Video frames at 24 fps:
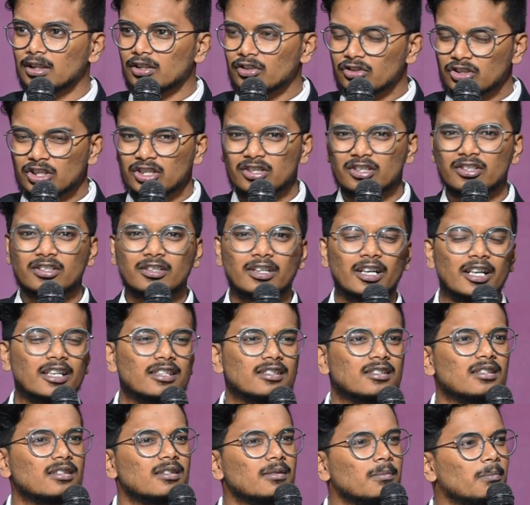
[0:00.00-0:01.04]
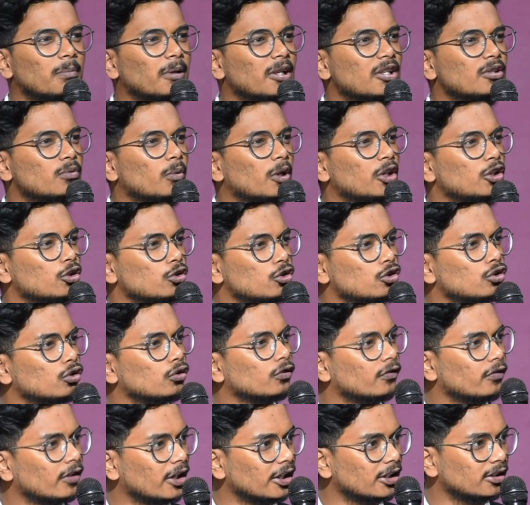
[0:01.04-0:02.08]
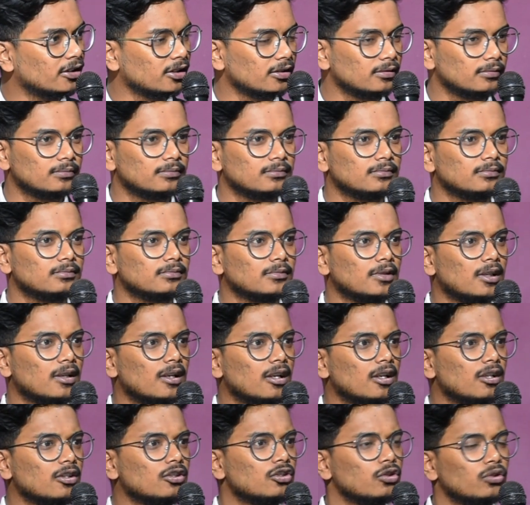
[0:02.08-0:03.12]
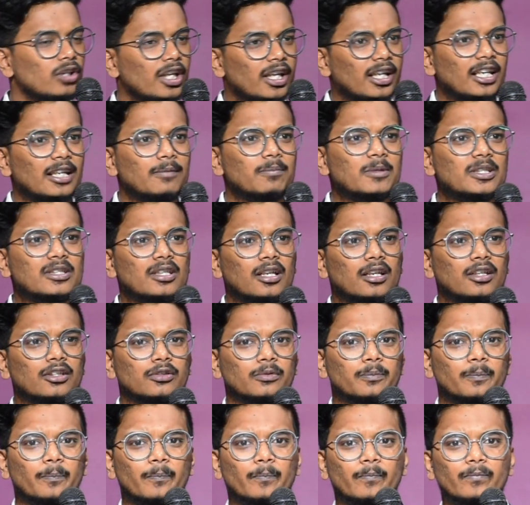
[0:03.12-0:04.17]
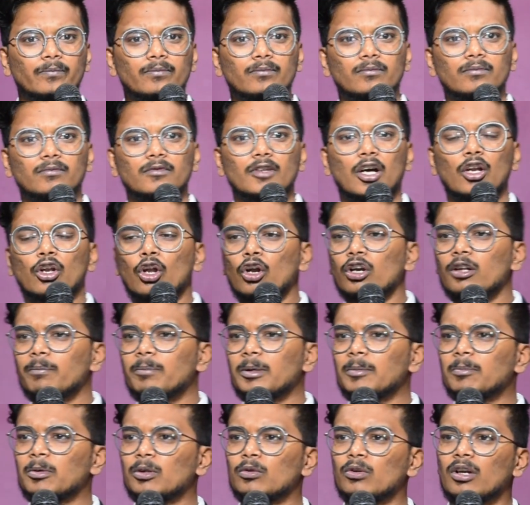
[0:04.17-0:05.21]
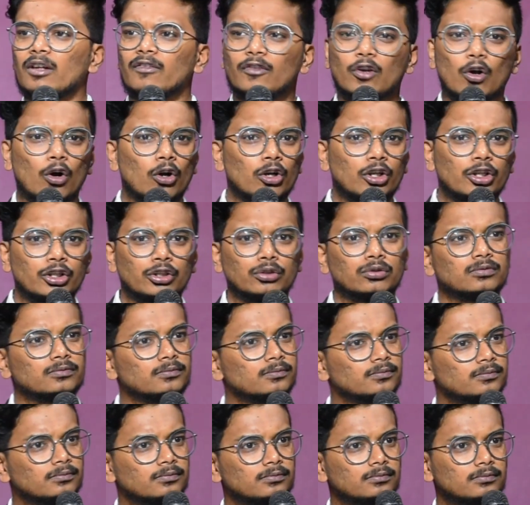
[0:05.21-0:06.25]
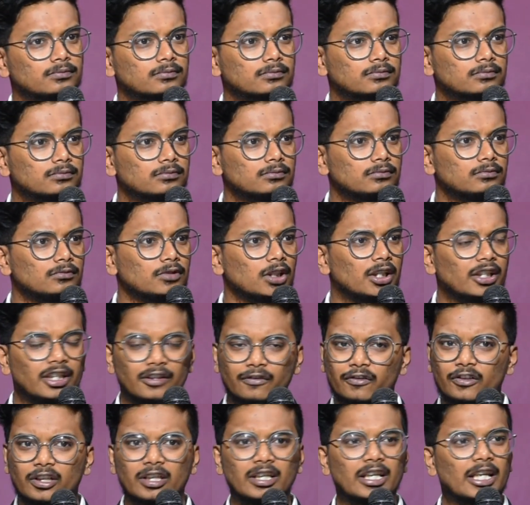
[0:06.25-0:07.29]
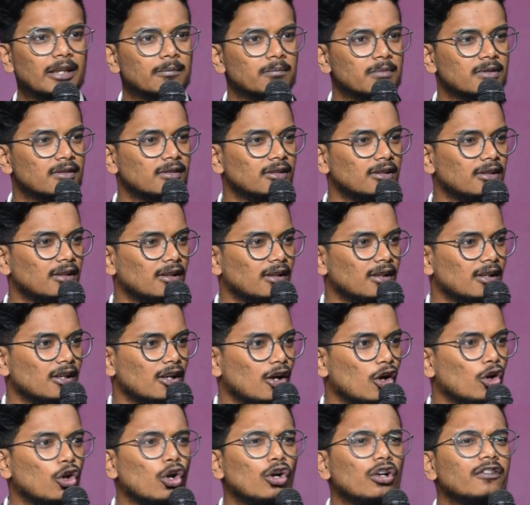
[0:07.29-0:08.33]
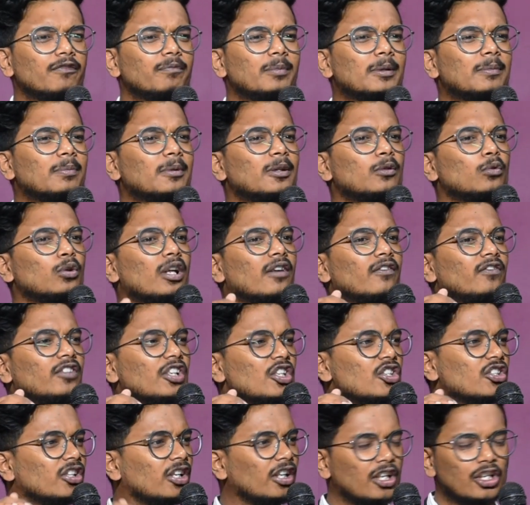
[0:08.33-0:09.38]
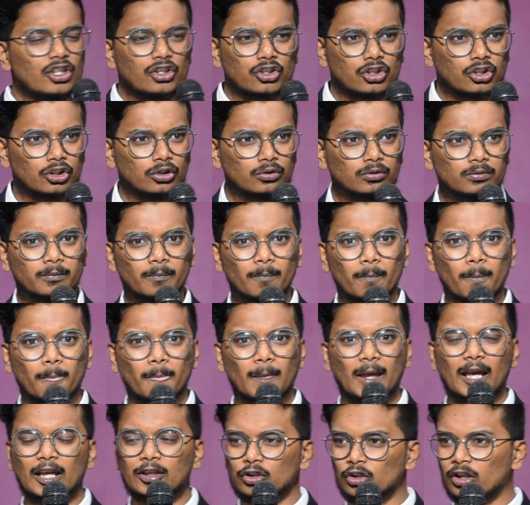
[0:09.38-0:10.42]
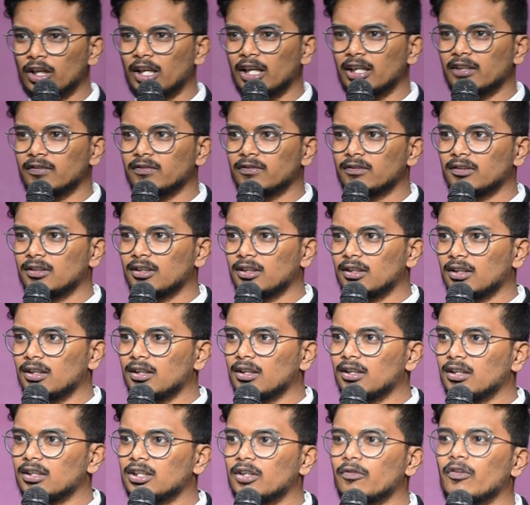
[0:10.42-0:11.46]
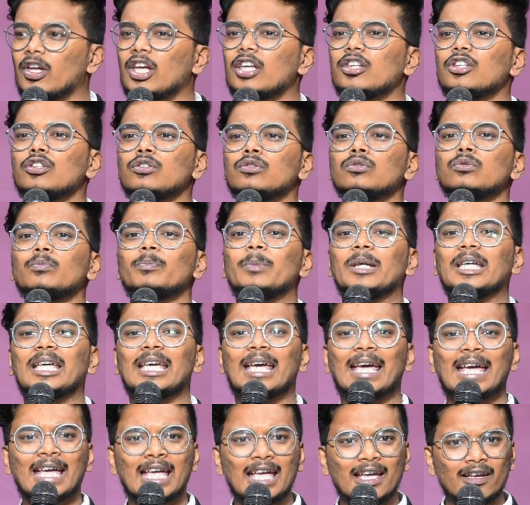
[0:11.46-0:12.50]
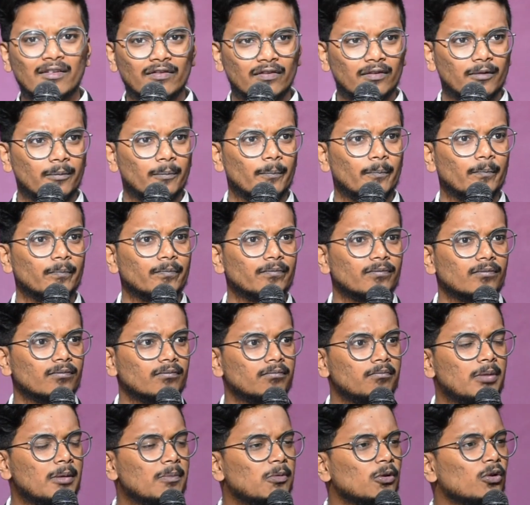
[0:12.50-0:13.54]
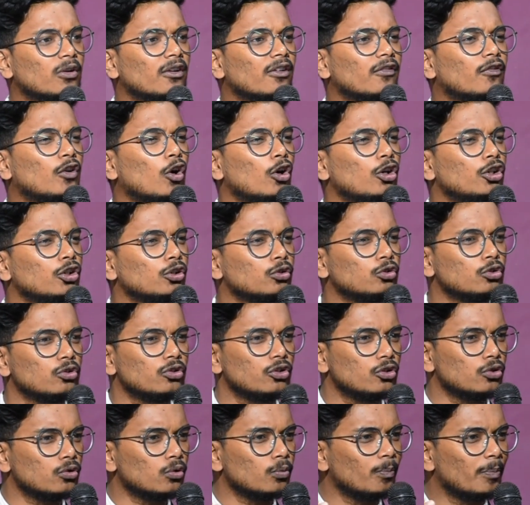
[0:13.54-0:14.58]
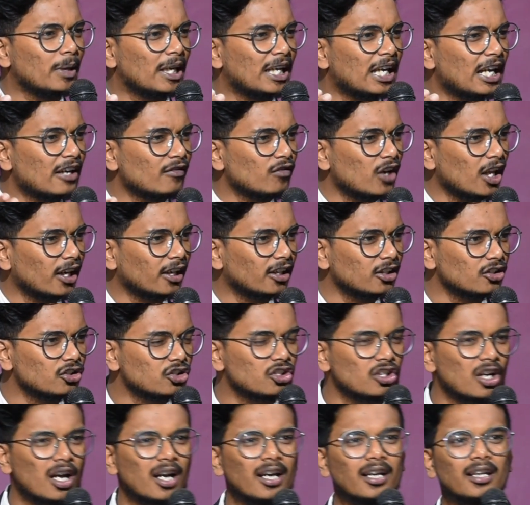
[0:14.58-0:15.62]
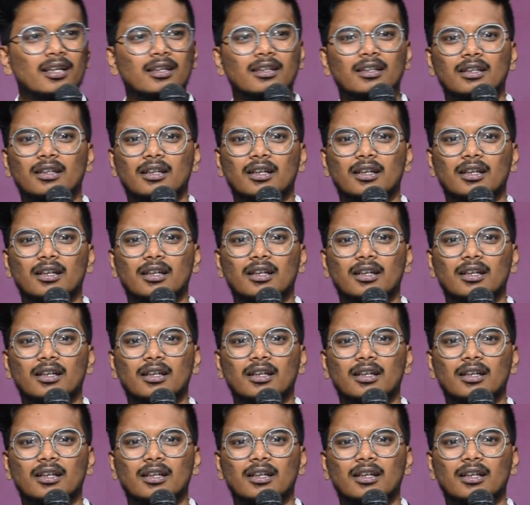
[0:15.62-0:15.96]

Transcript: Jesus Christ is impressed when you show faith. Today, let me tell you, a lot of people would have called you different names. A lot of people would have disgraced you in your life. The way you behave, people would have called you, you behave like a child.